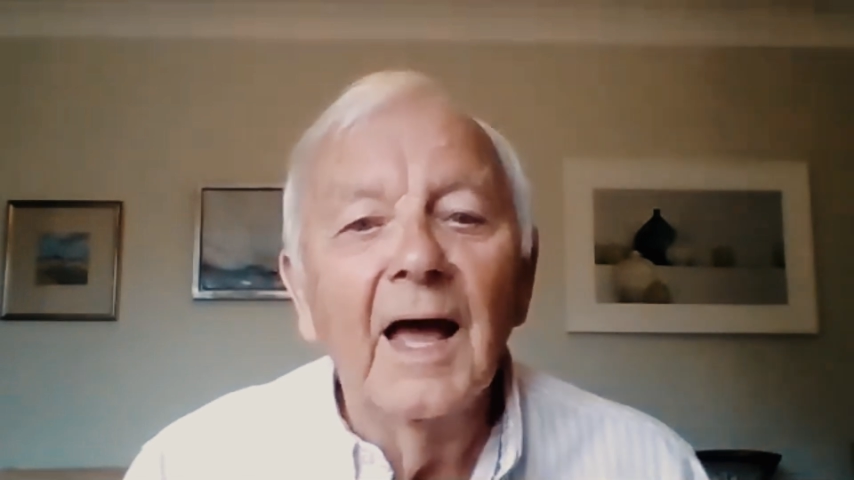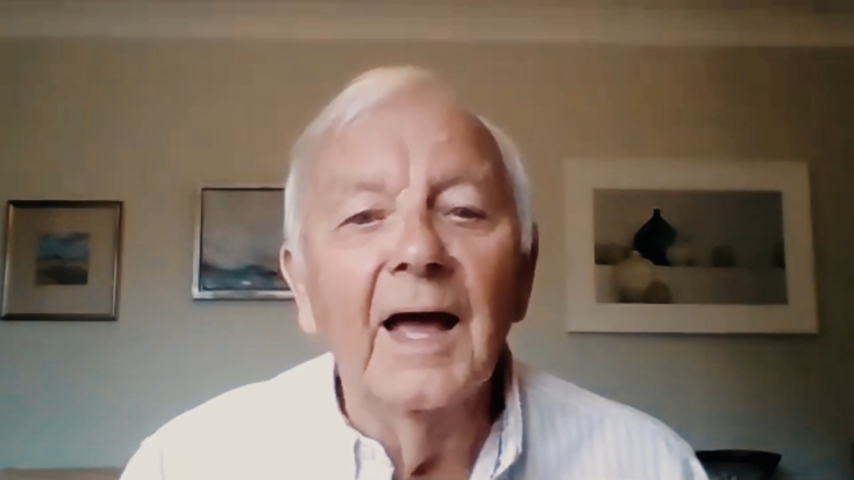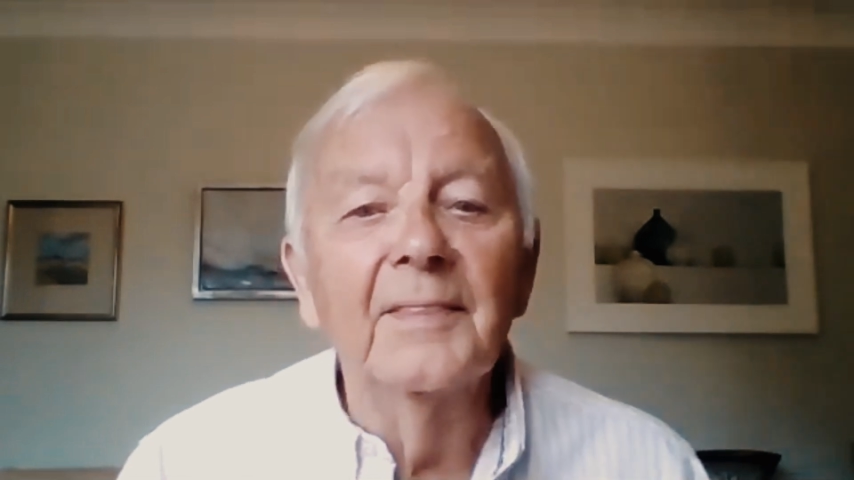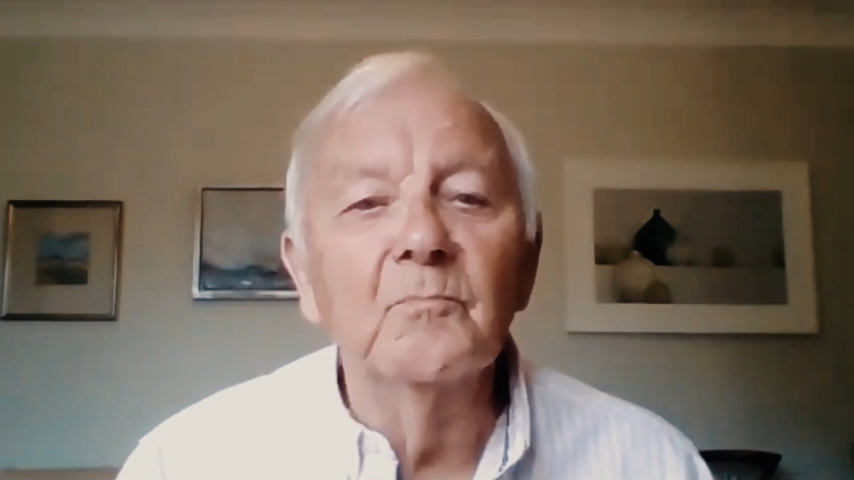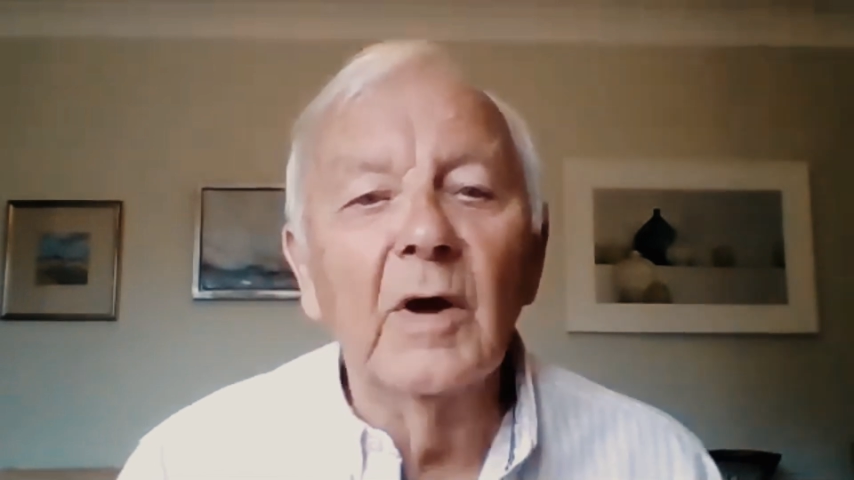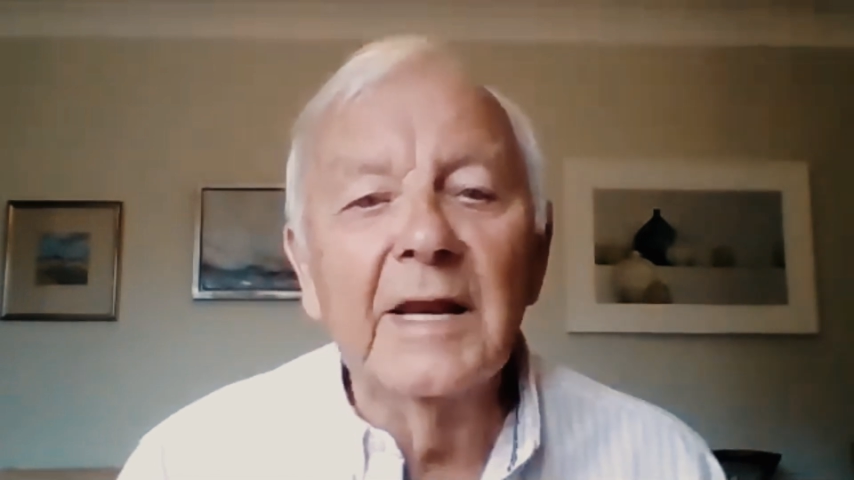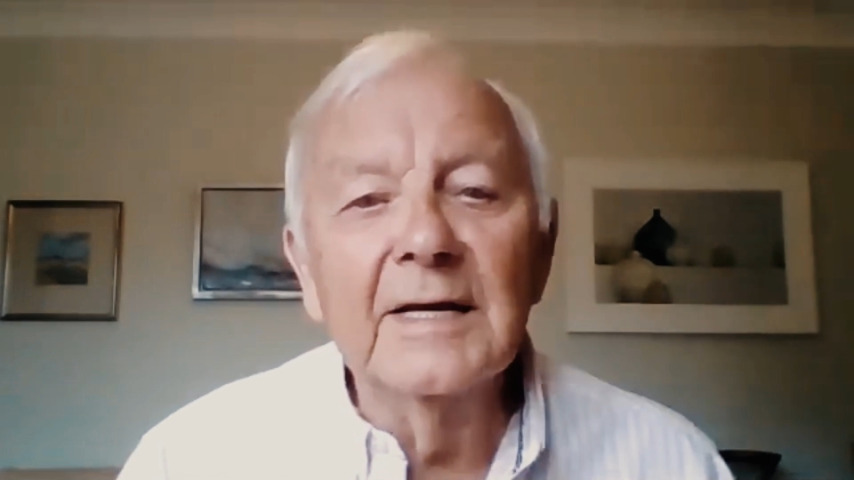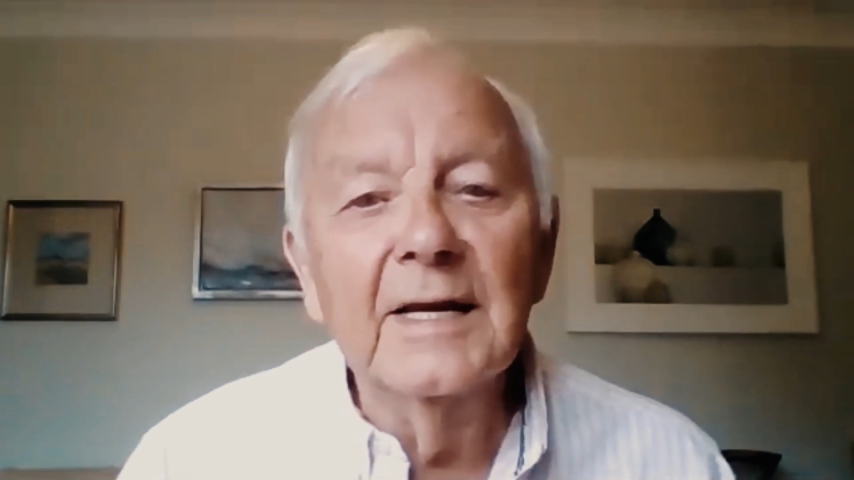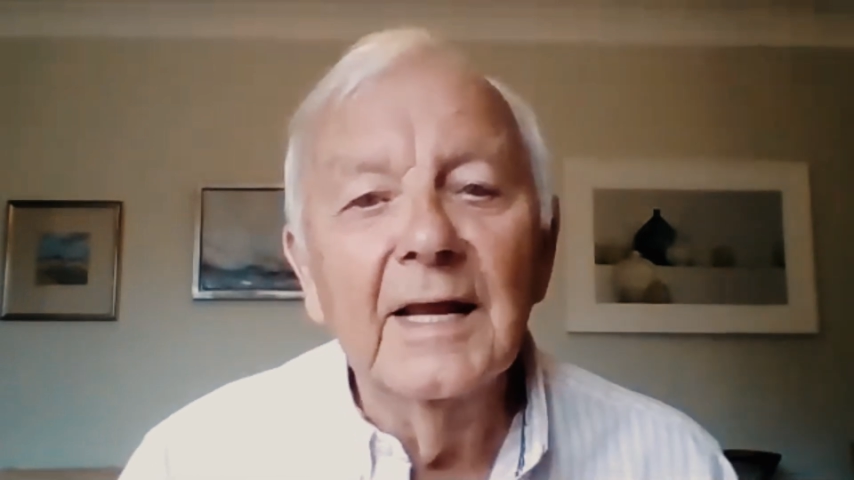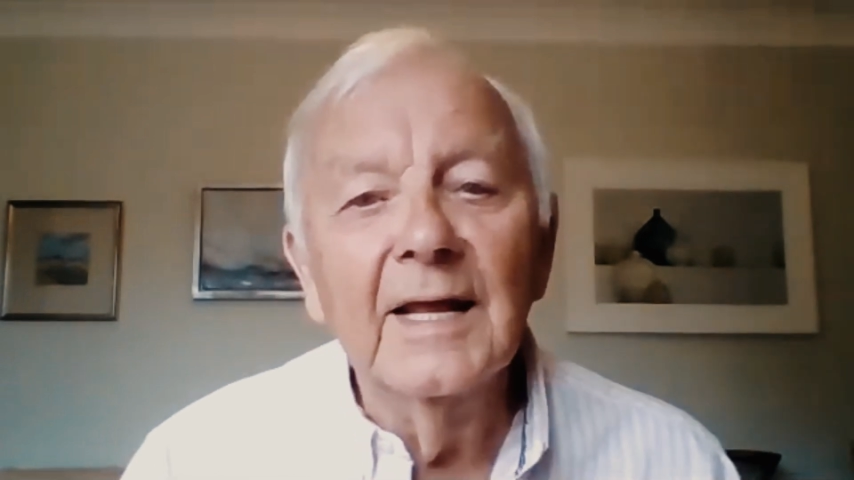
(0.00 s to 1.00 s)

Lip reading: And when